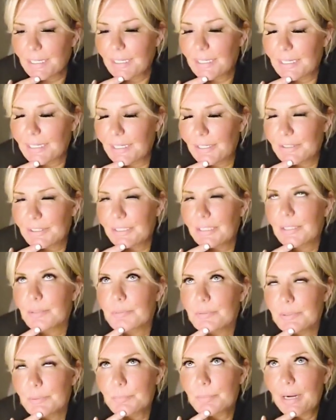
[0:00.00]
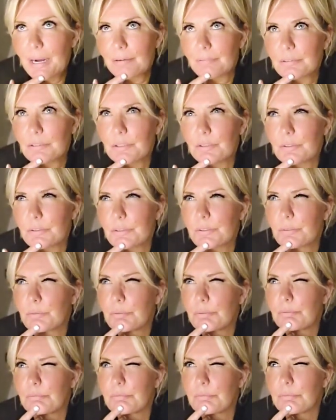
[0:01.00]
I think it was a
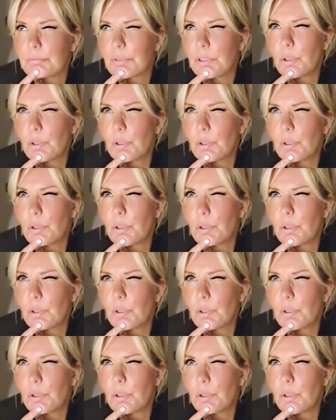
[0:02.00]
paradoxical